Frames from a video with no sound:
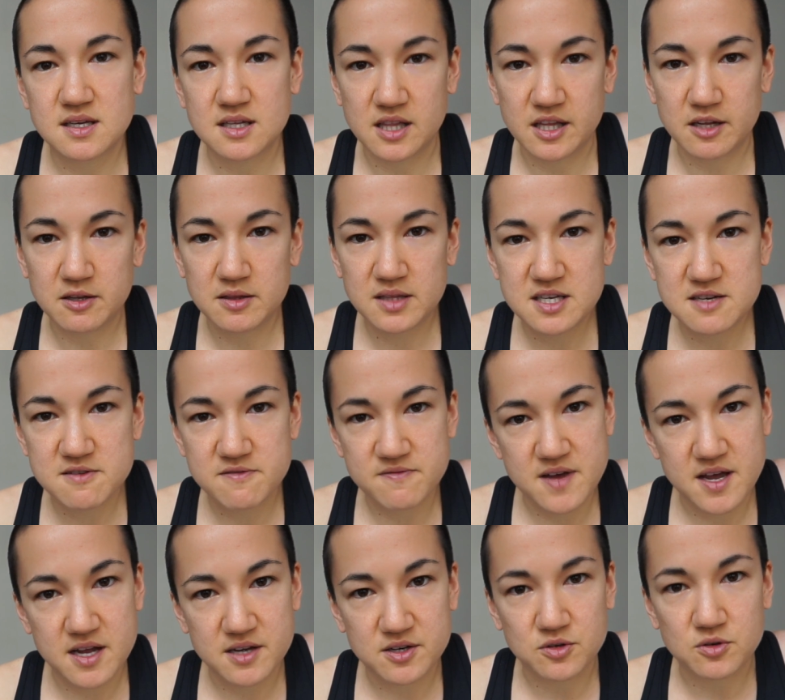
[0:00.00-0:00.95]
clearly
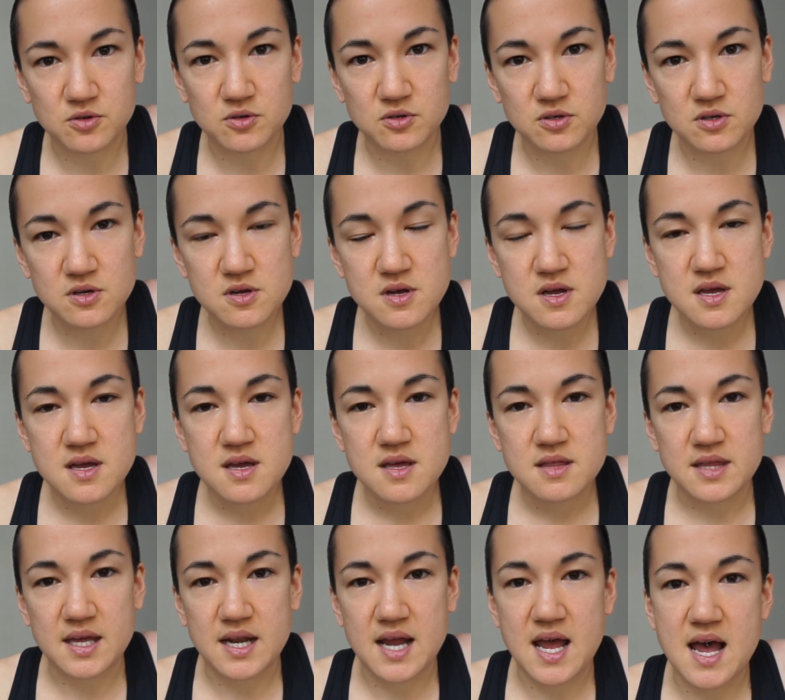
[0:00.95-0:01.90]
defined goal
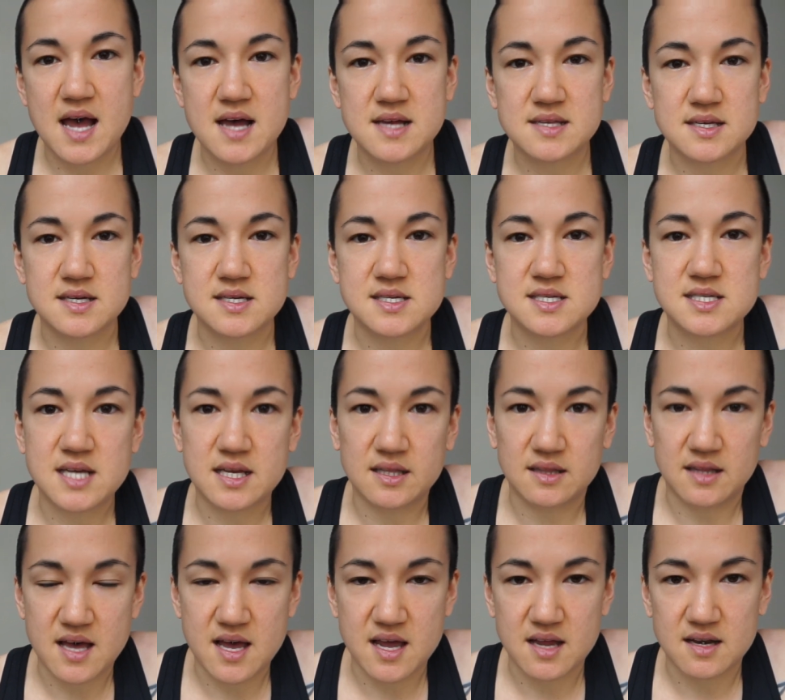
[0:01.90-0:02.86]
that has a
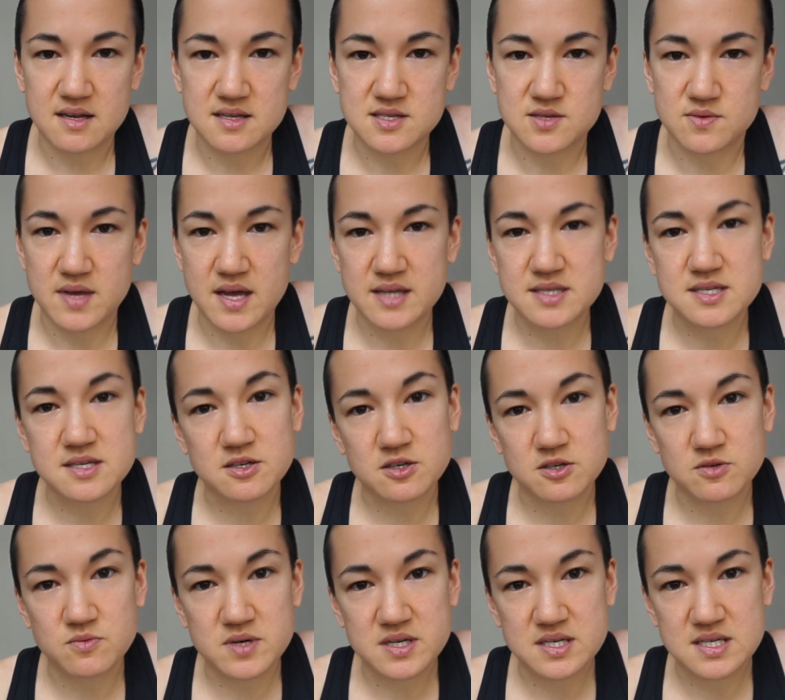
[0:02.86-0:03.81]
deadline. So that's a
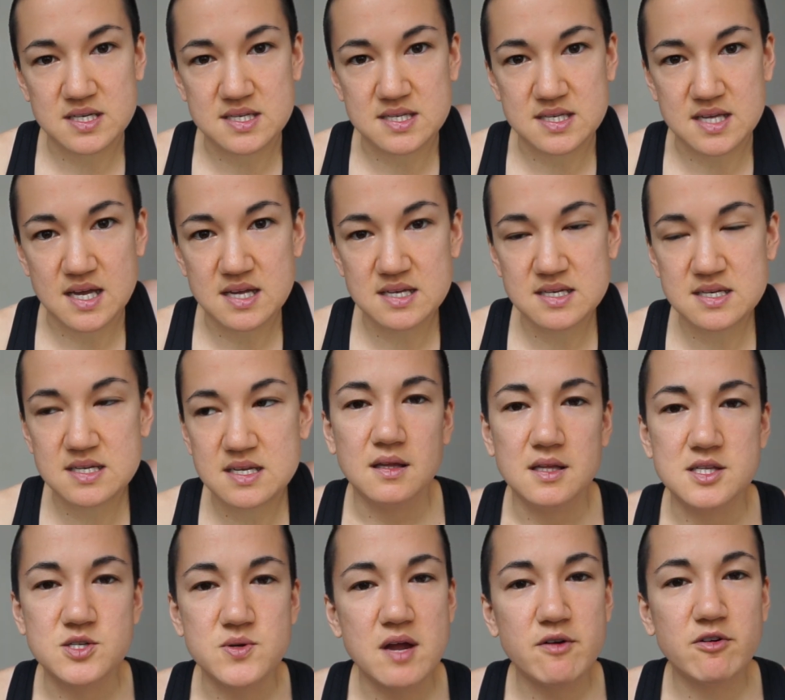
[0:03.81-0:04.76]
good one to set.
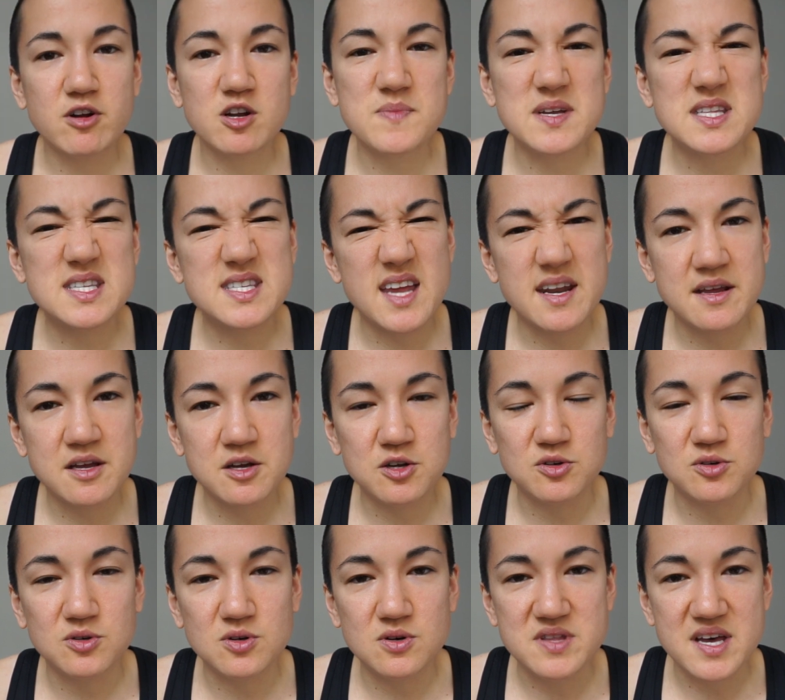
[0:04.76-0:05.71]
And so I recommend setting a
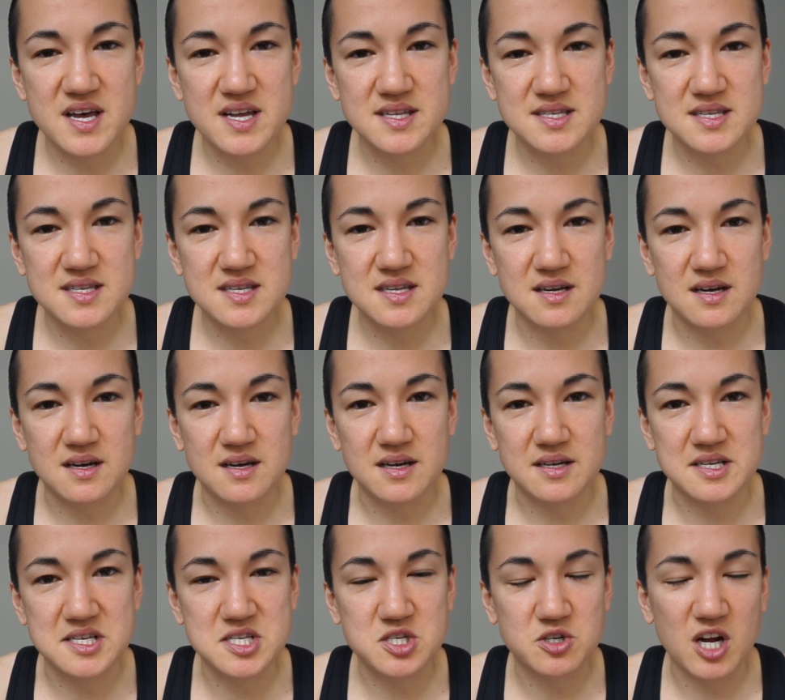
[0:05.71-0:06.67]
goal that's
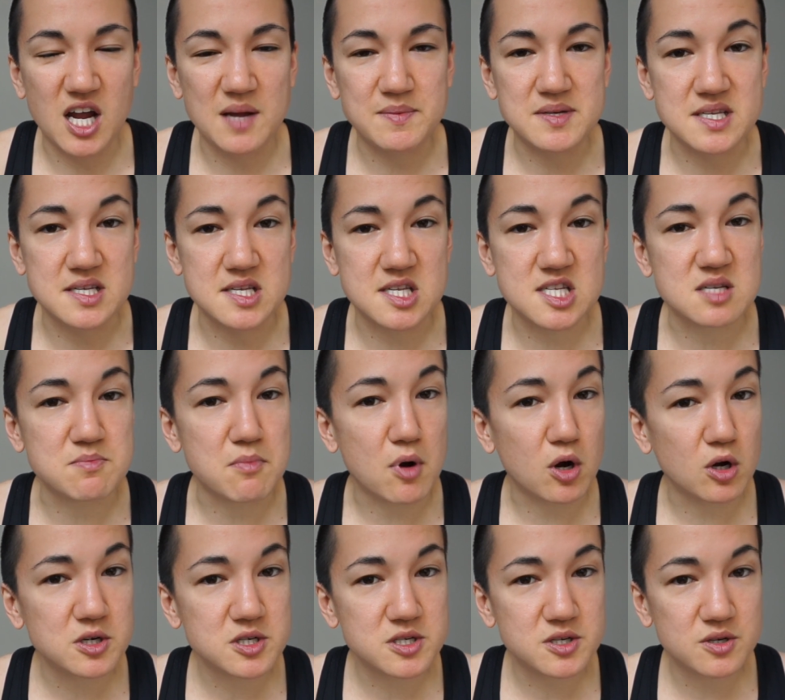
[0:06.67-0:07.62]
described as a
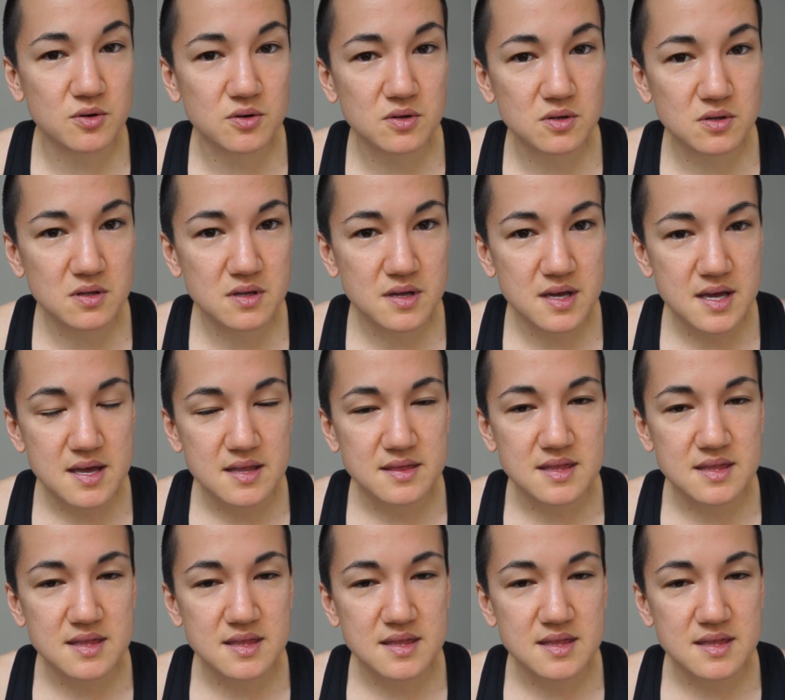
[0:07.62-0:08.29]
SMART goal.